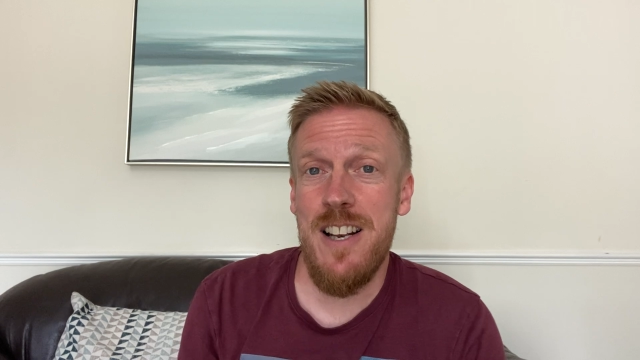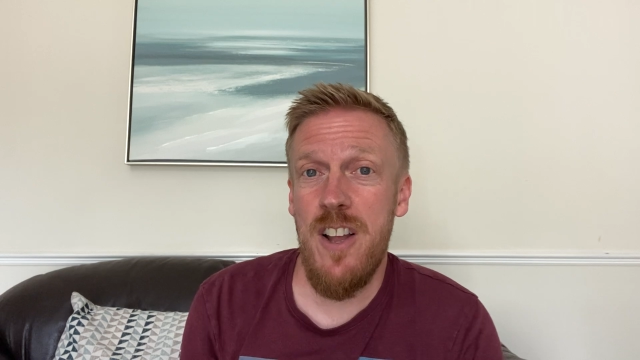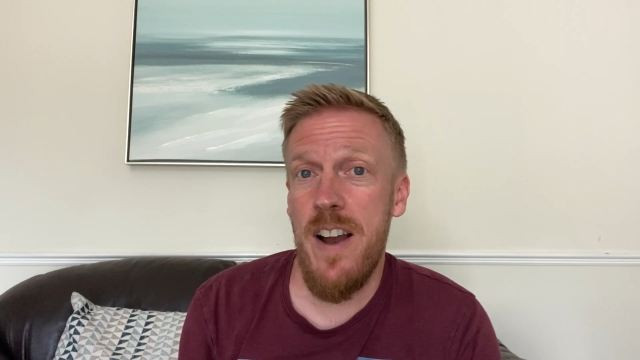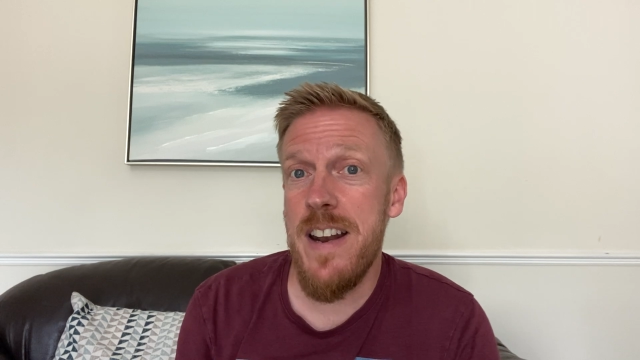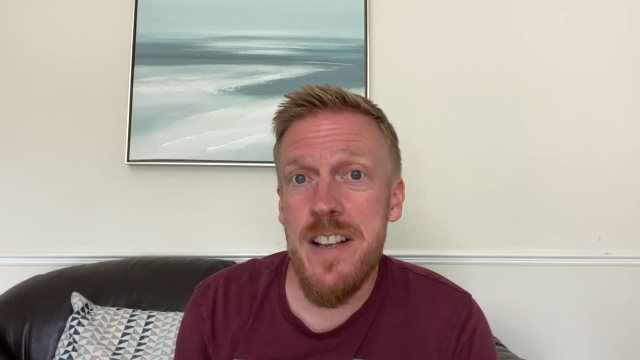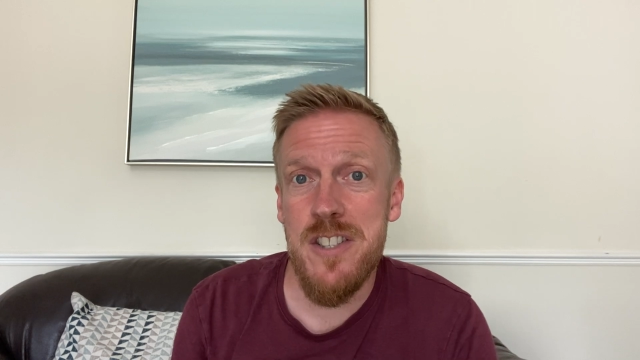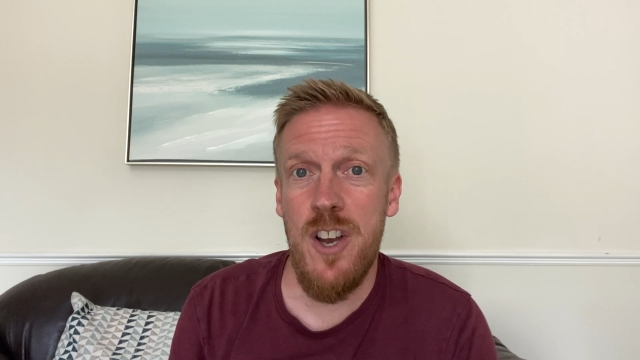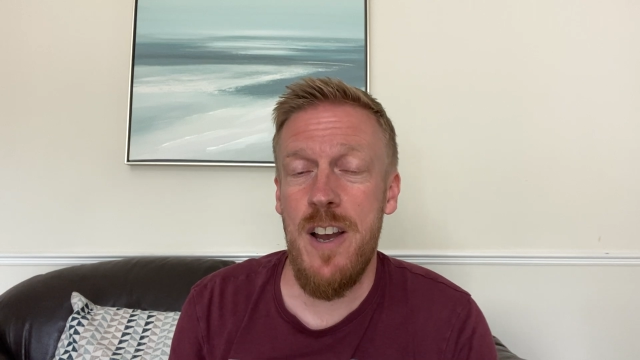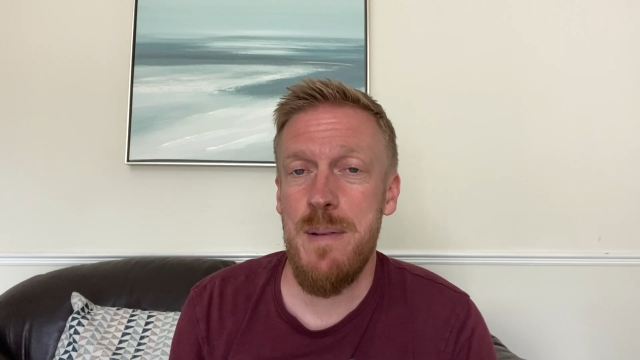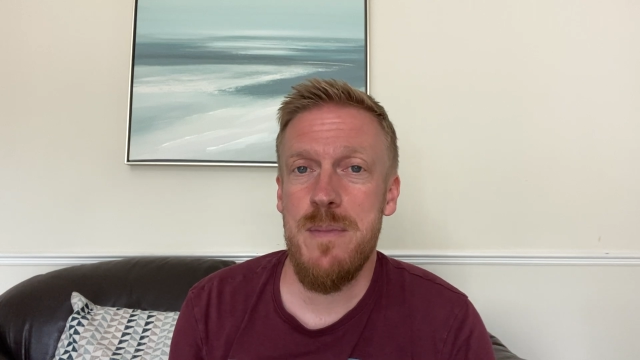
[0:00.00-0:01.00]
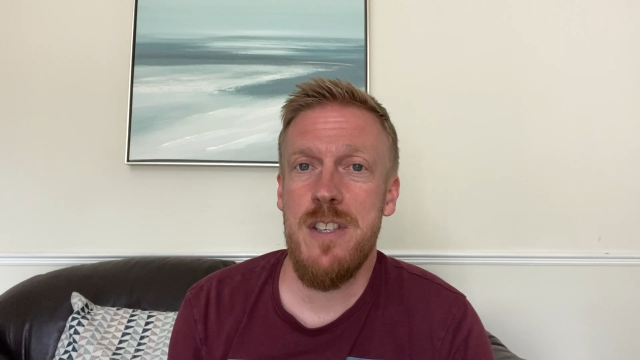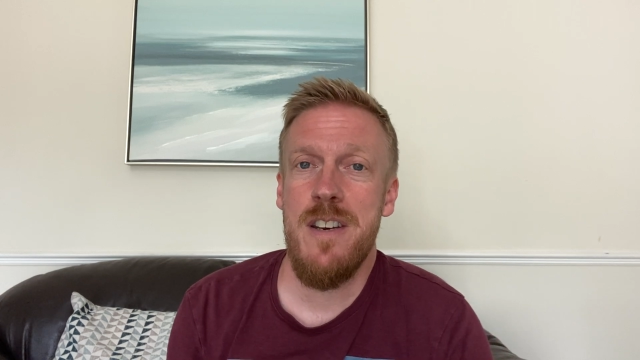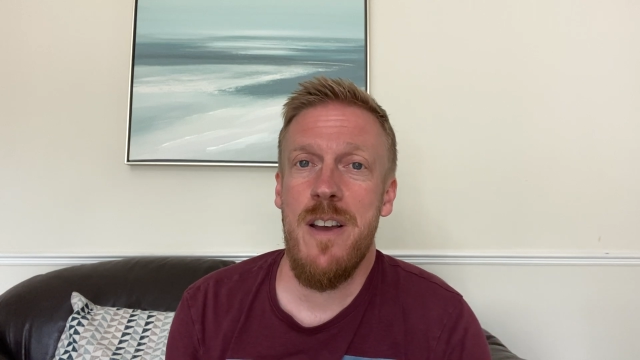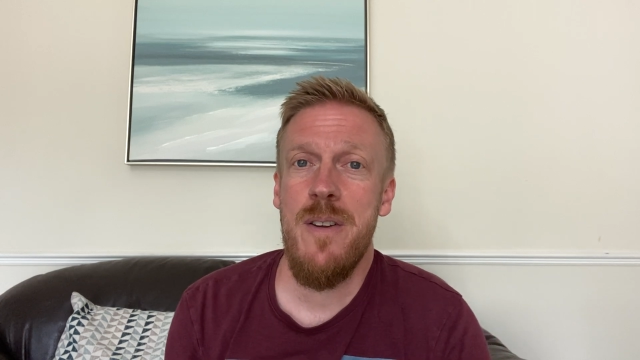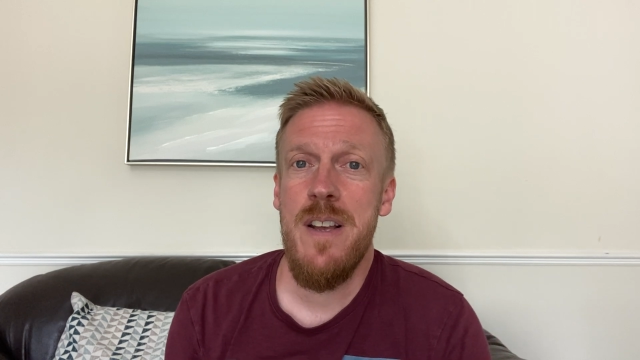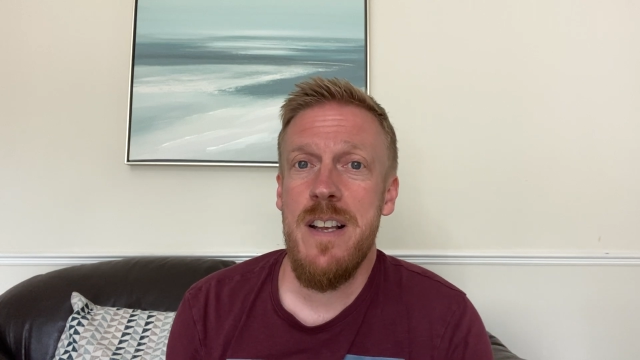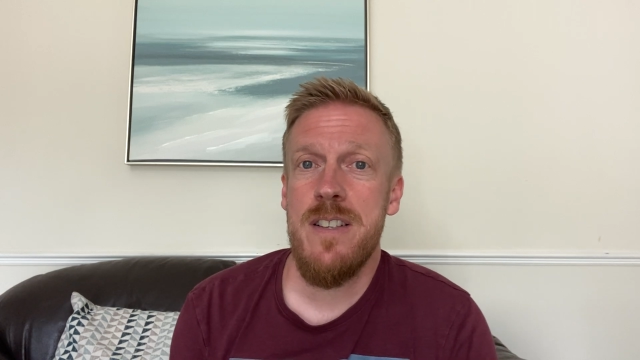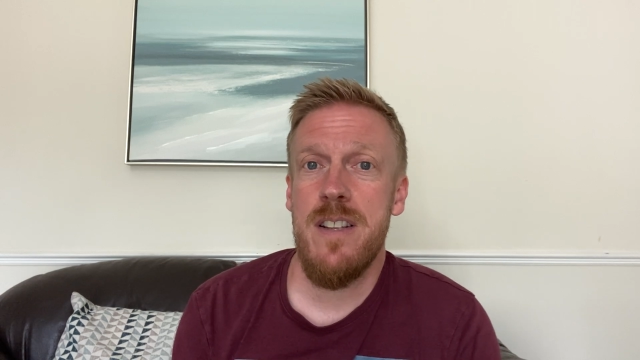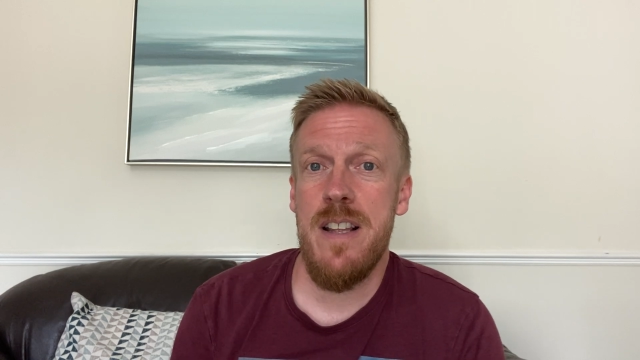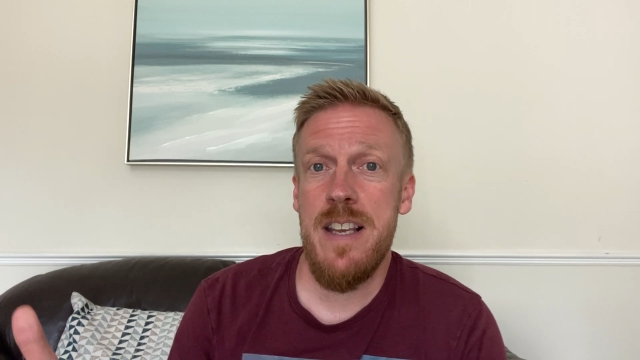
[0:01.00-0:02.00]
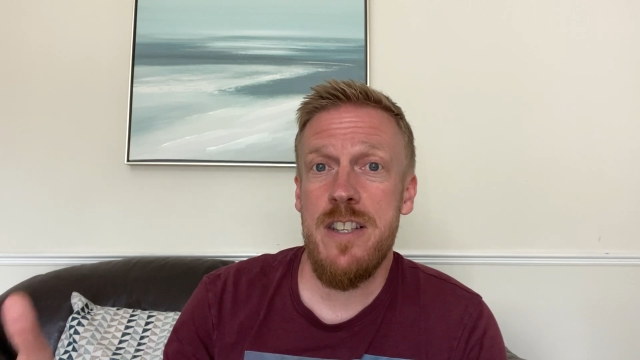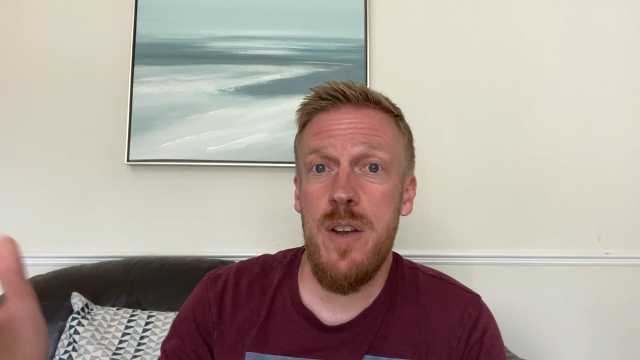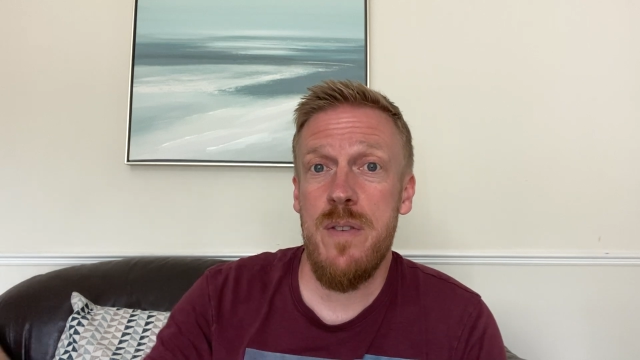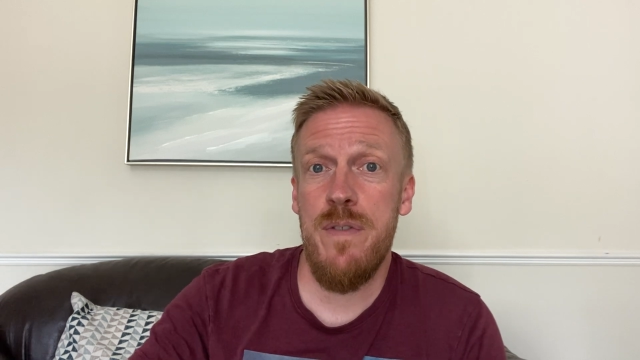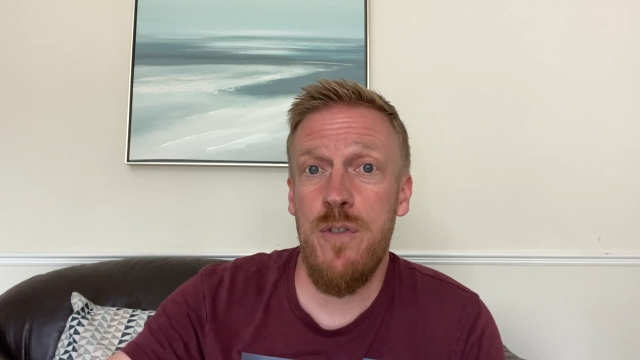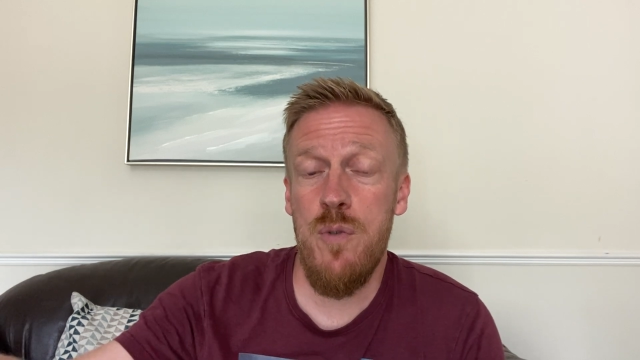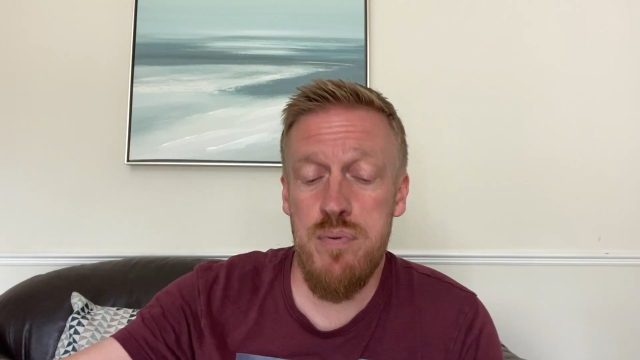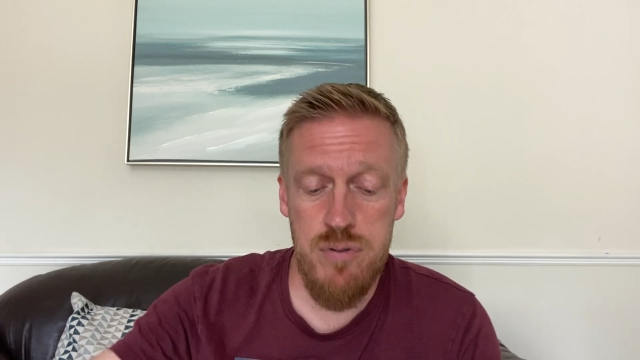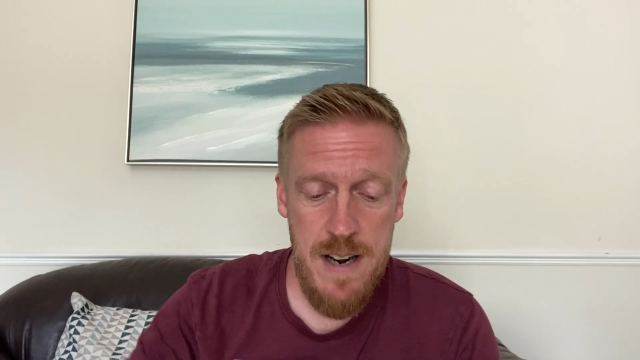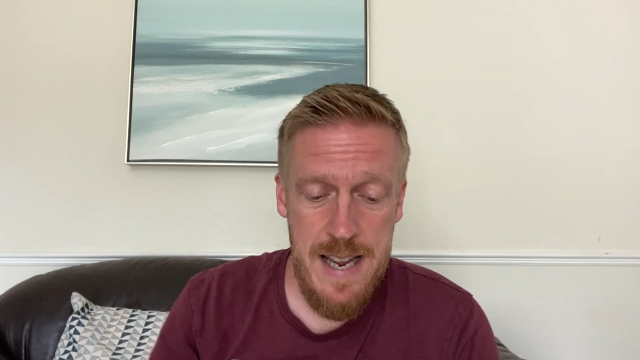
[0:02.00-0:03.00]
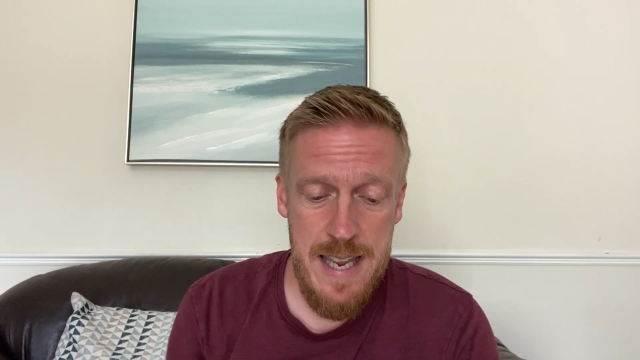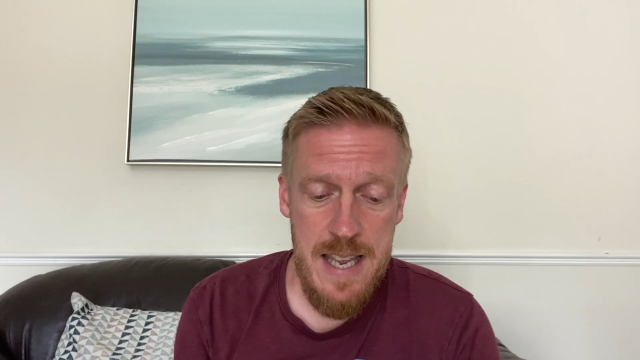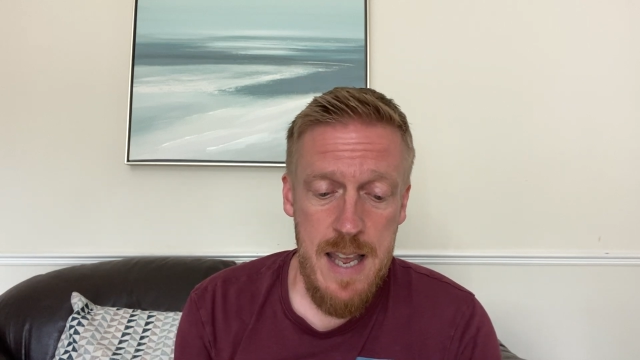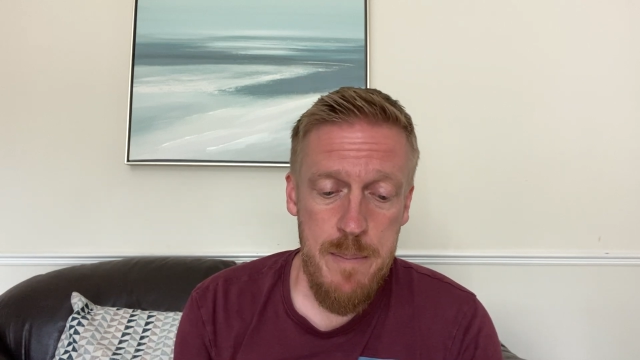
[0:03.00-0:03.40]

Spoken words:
line at times, you know, so that they don't fall prey,